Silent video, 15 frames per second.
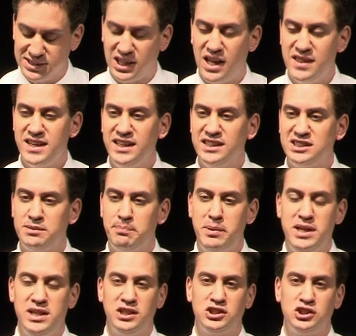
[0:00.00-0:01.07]
And I think it
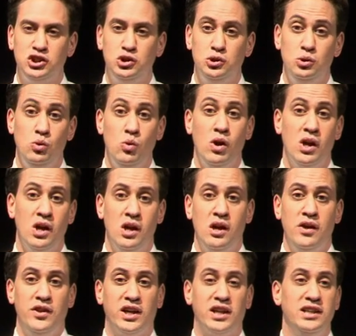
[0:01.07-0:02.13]
speaks to
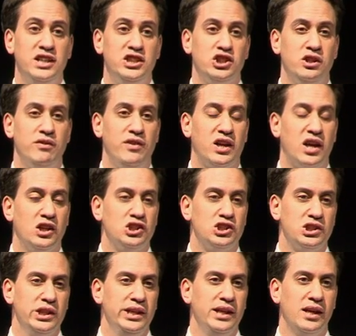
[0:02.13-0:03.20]
the condition of the
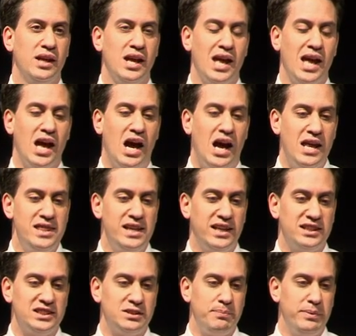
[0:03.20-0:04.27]
country. I think
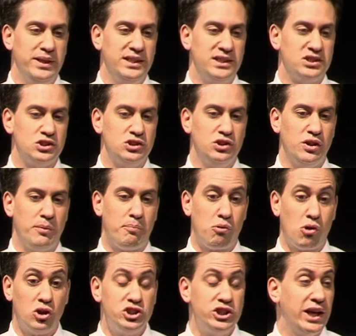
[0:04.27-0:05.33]
it speaks to the
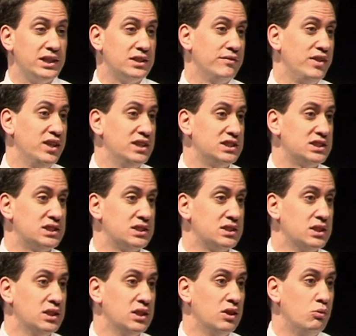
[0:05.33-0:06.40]
project of this
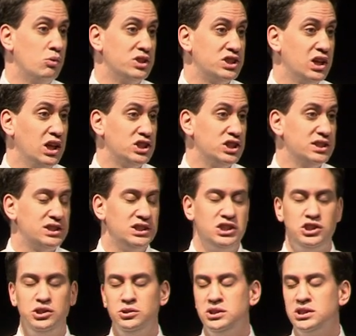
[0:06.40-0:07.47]
research
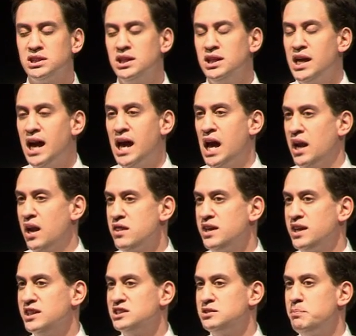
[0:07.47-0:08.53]
institute, and I
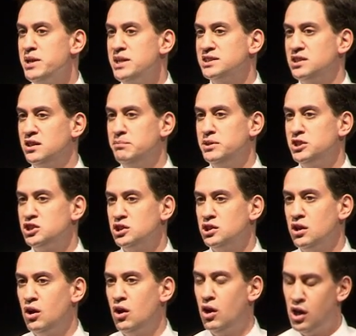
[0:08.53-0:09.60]
think it speaks to the
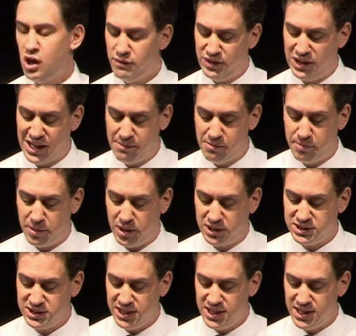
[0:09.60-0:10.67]
mission of the Labour
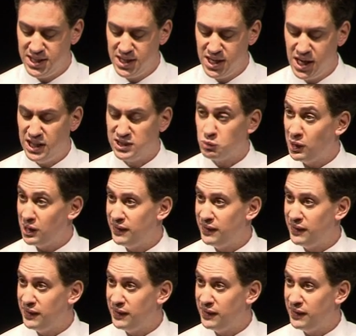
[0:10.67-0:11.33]
Party as well.